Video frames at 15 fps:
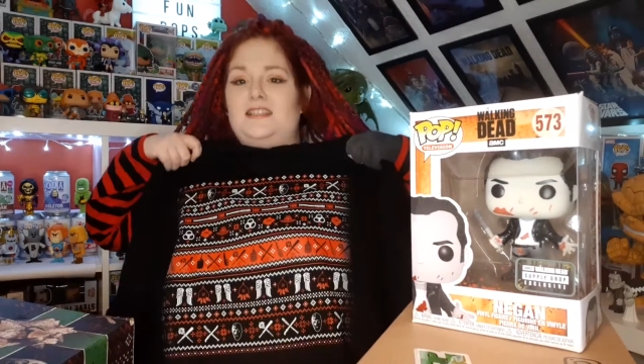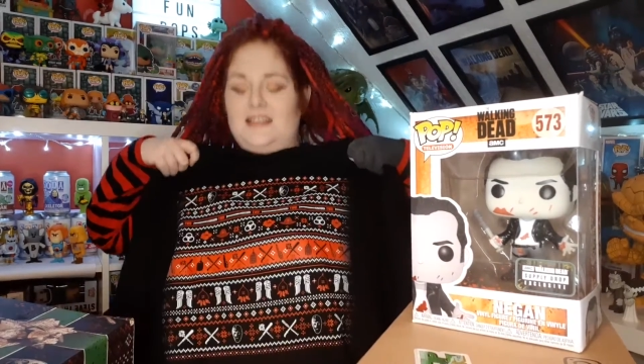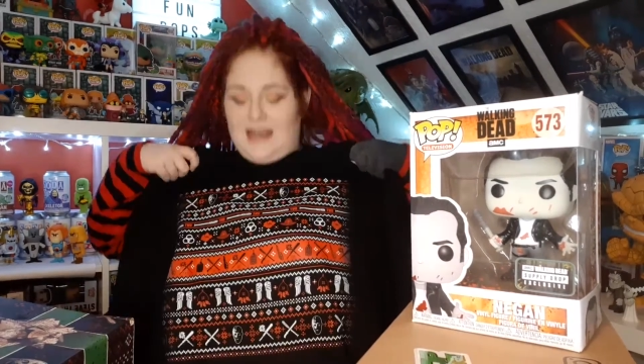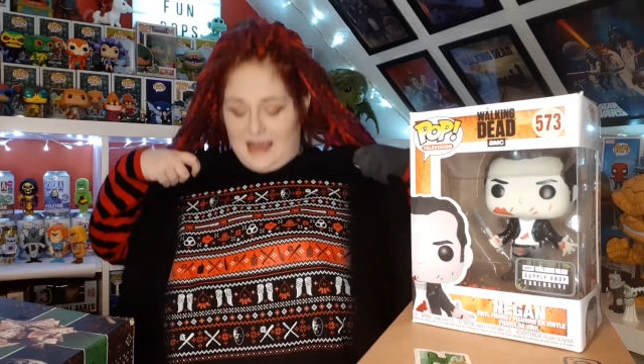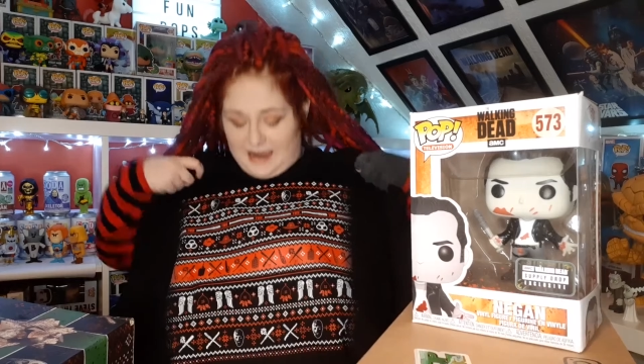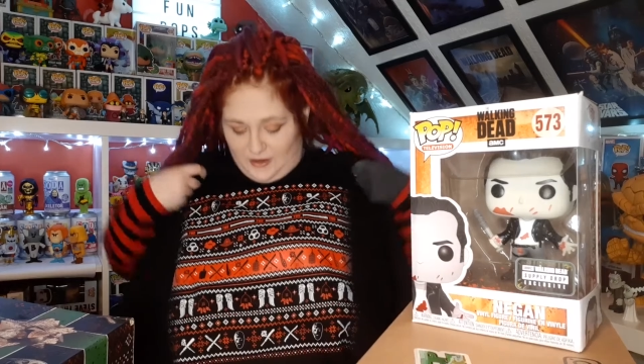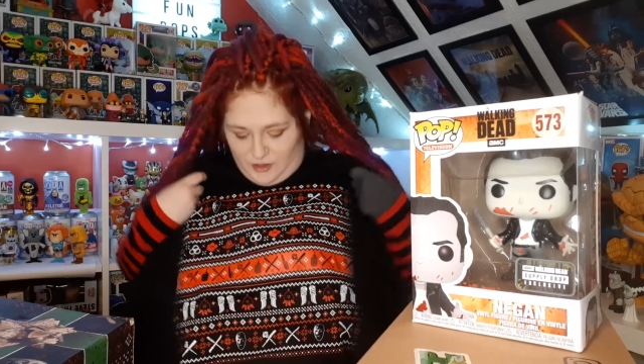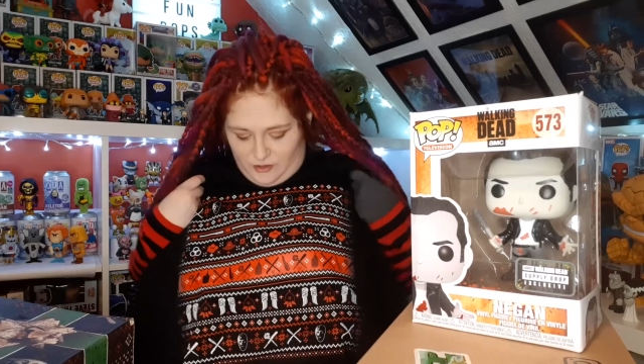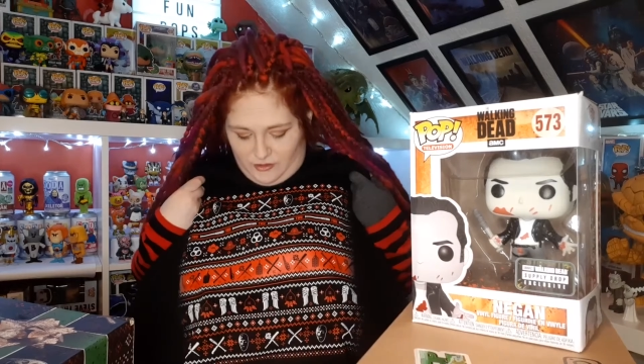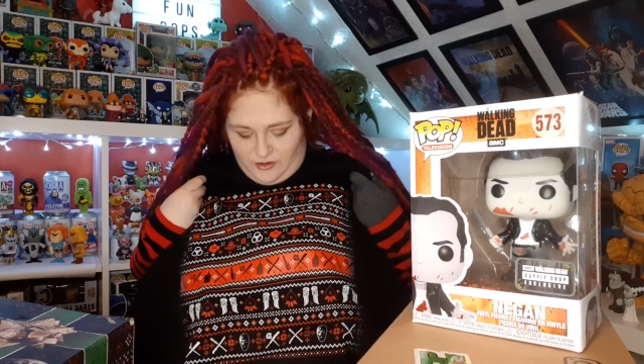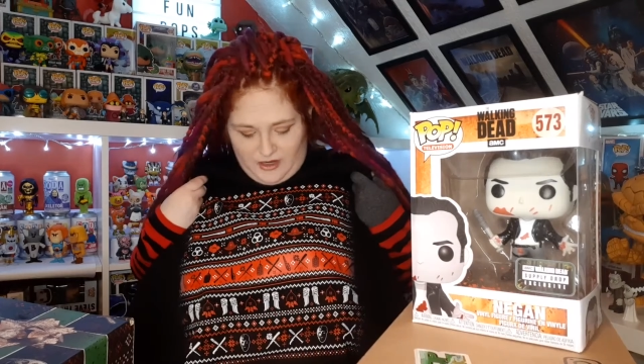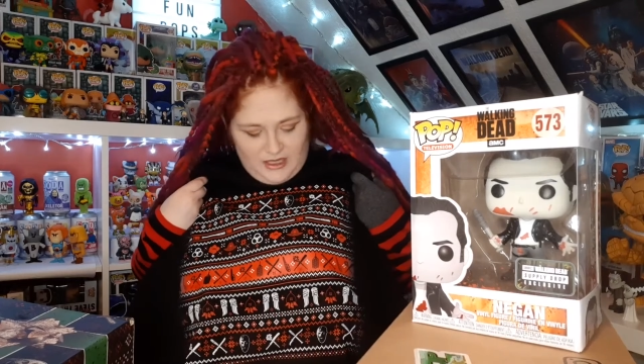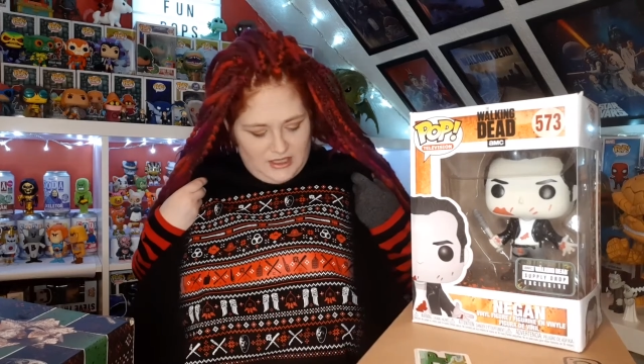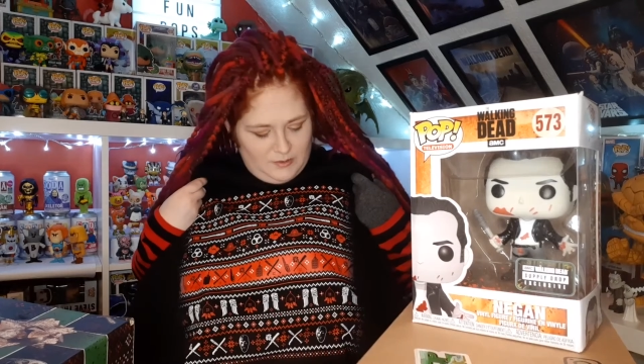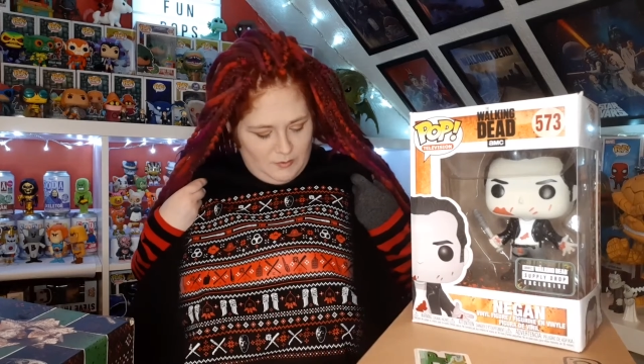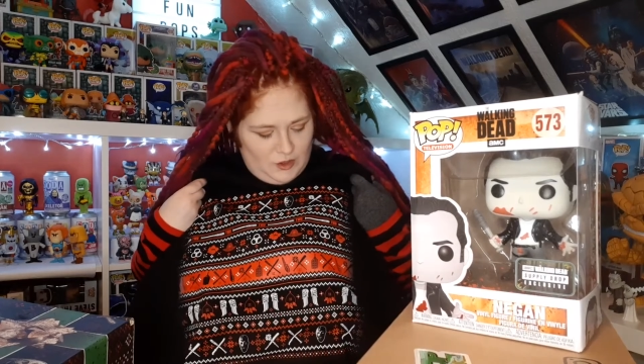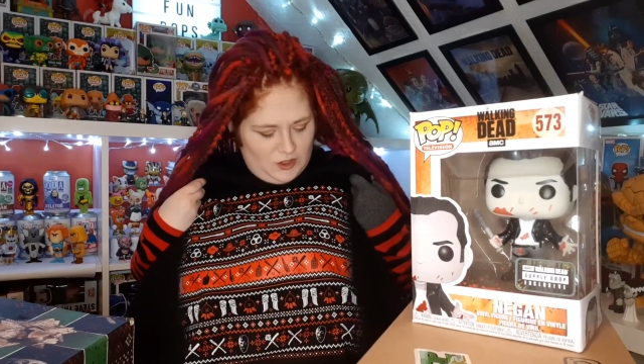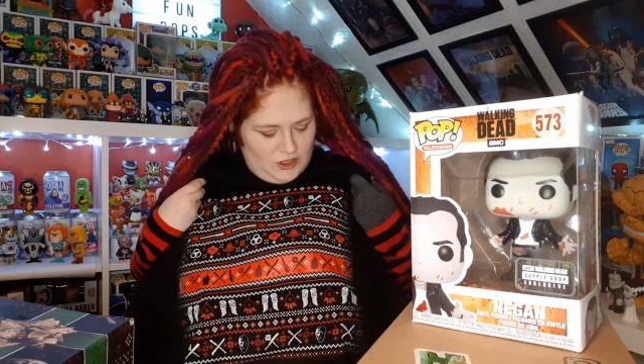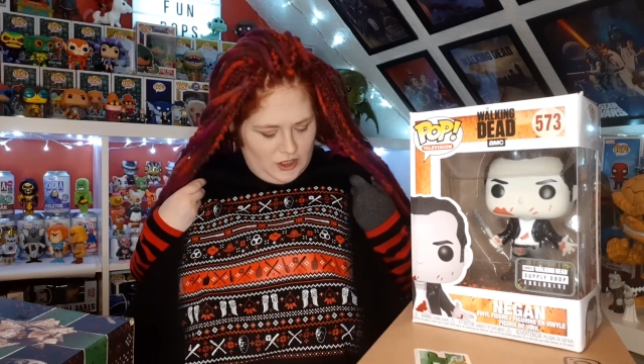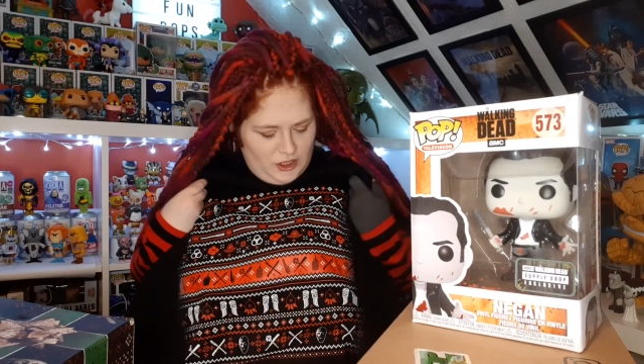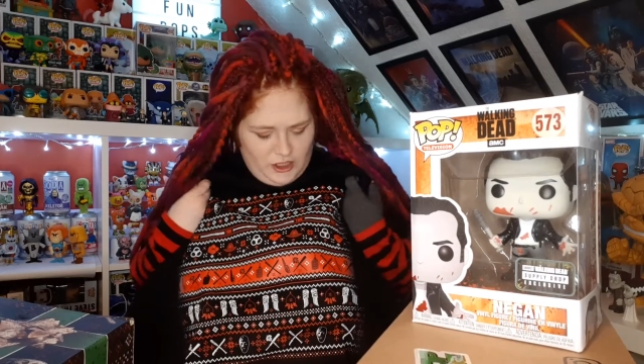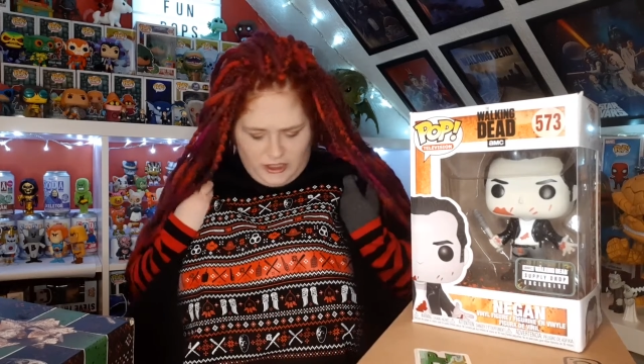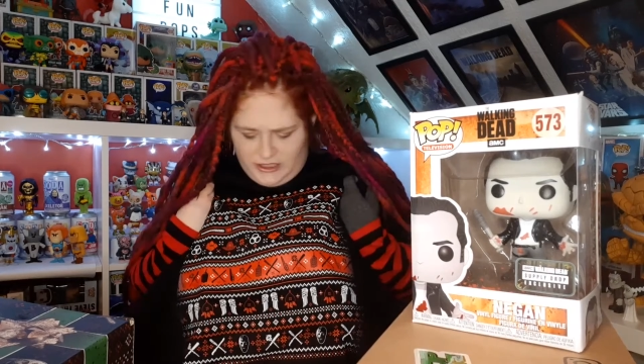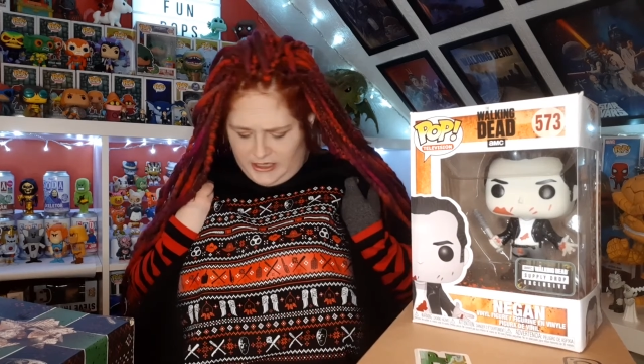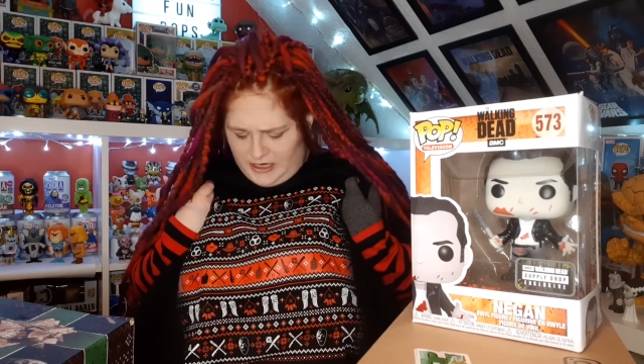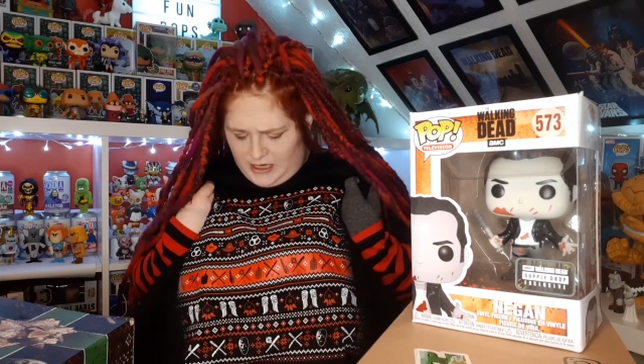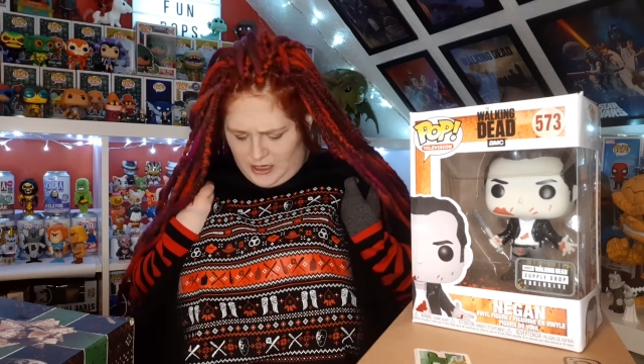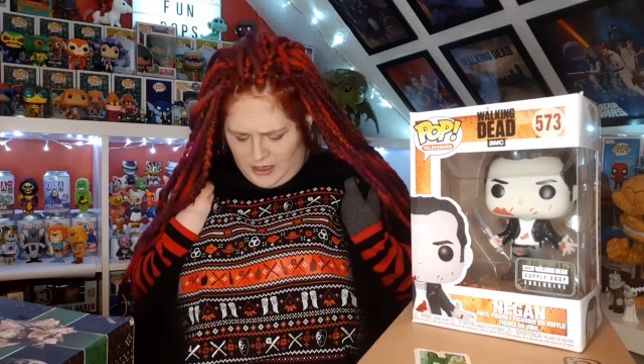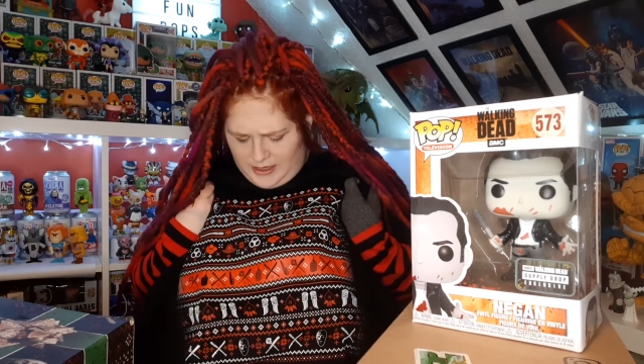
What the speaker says: Dead Christmas hoodie.